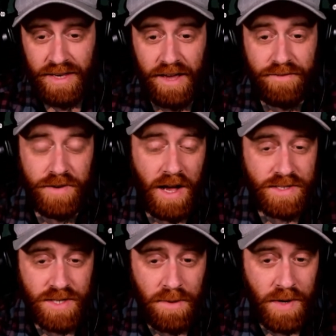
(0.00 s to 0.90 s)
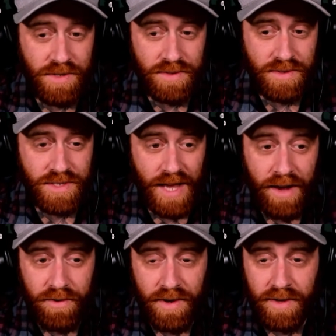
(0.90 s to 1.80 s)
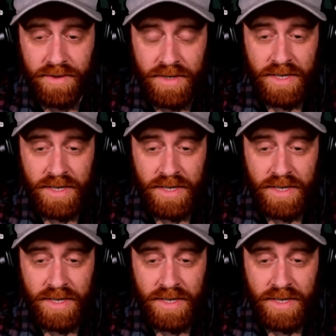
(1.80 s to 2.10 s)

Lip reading: if not some on Saturday.